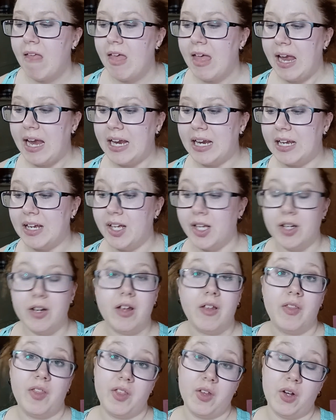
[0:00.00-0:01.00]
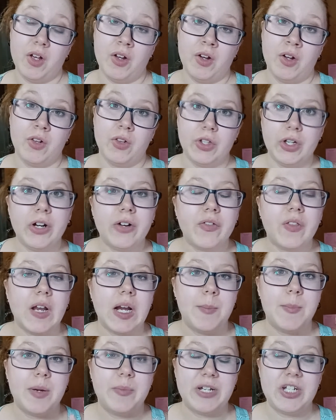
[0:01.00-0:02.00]
And the look that
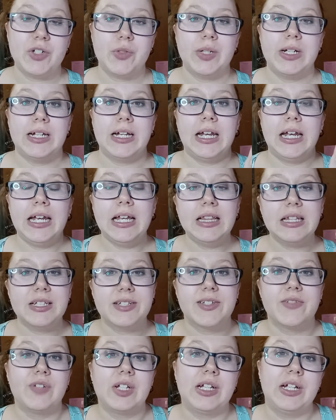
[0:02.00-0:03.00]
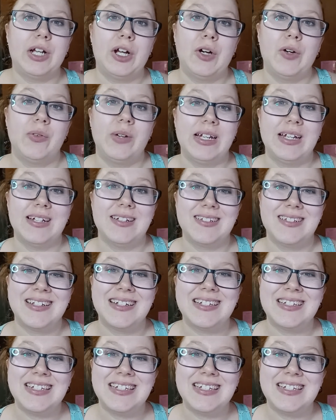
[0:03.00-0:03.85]
I'm going to be doing in this video is